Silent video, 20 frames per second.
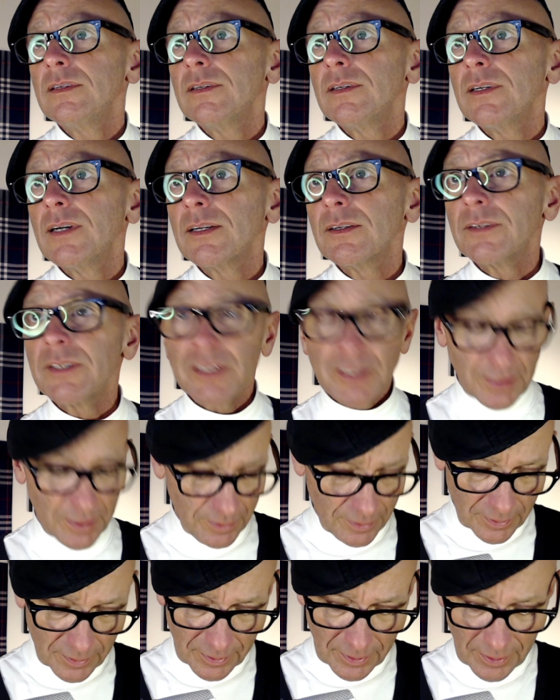I don't eat
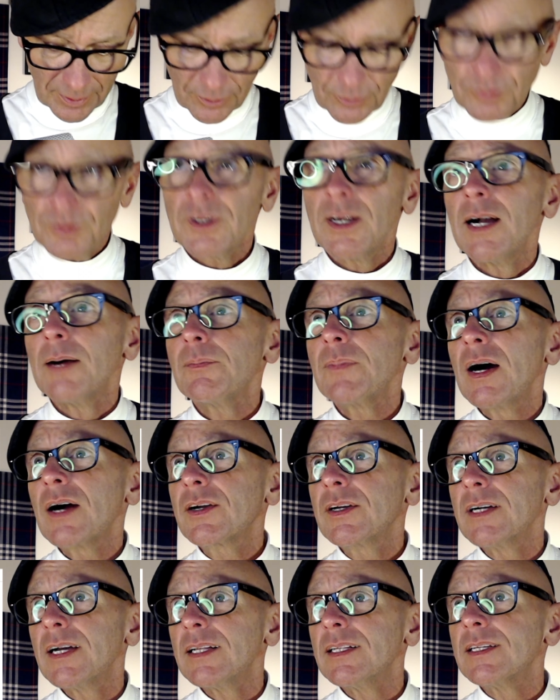any of that crap.
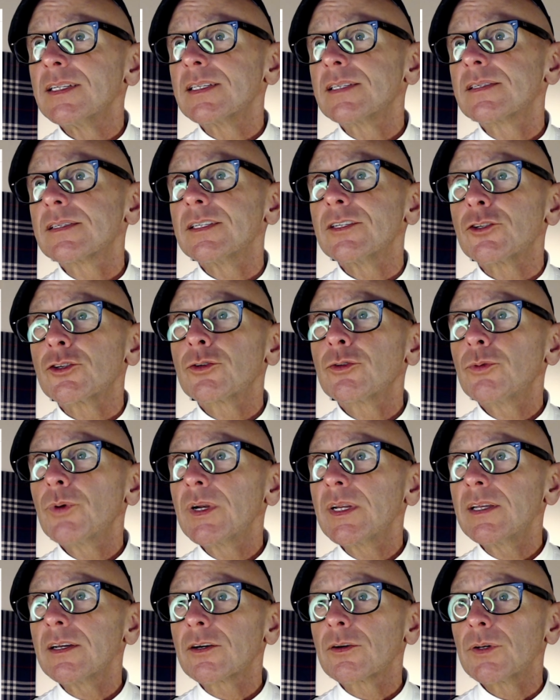Okay, let's see.
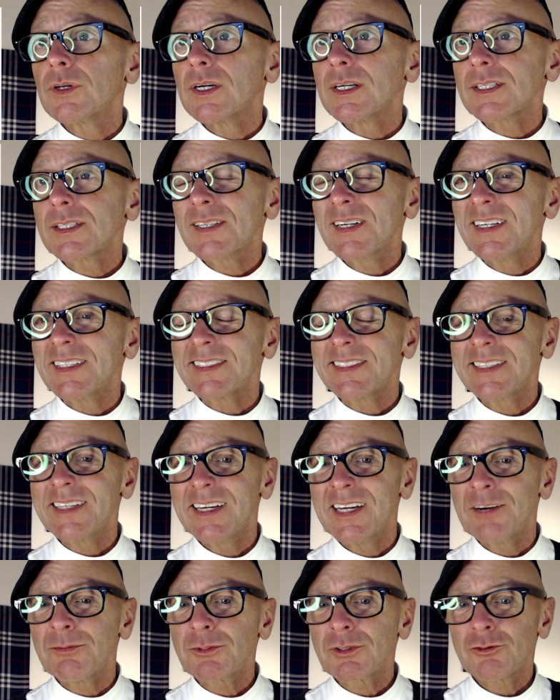20 across.
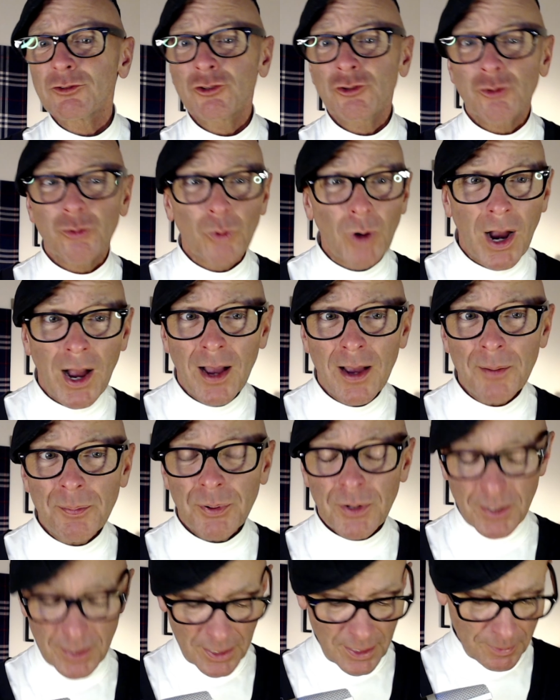Attempt try,
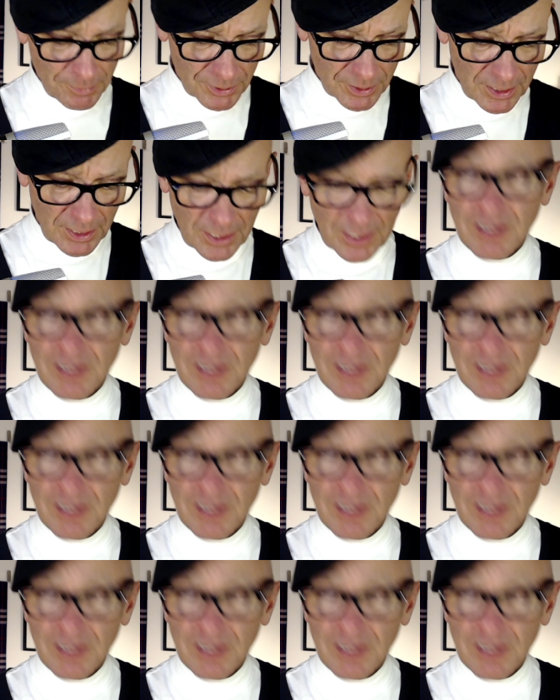perhaps?